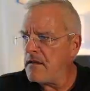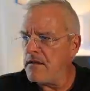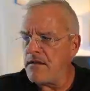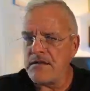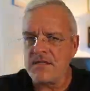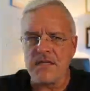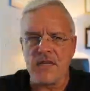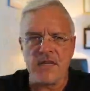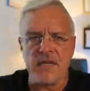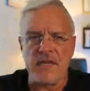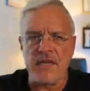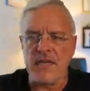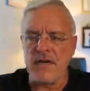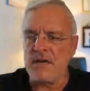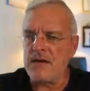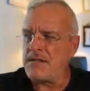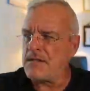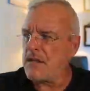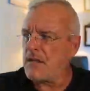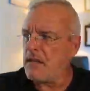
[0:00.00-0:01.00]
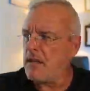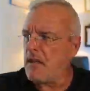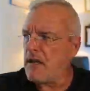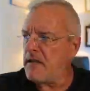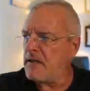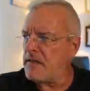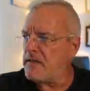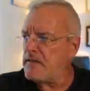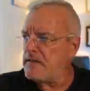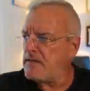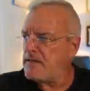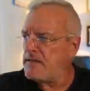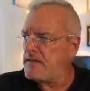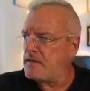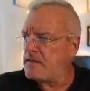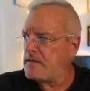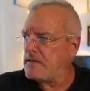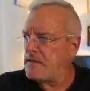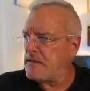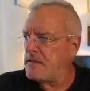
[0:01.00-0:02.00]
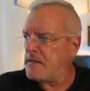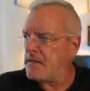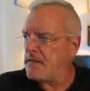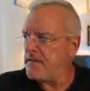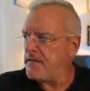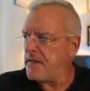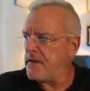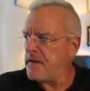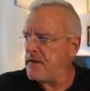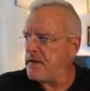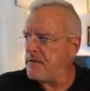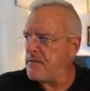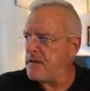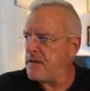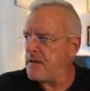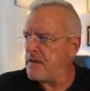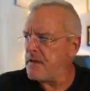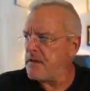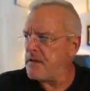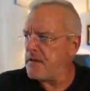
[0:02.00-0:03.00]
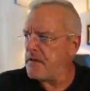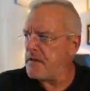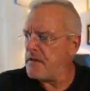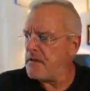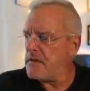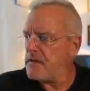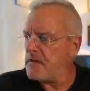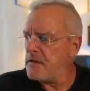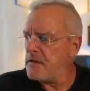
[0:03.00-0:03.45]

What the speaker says: Looks like here's a lot that's getting ready to be cleared.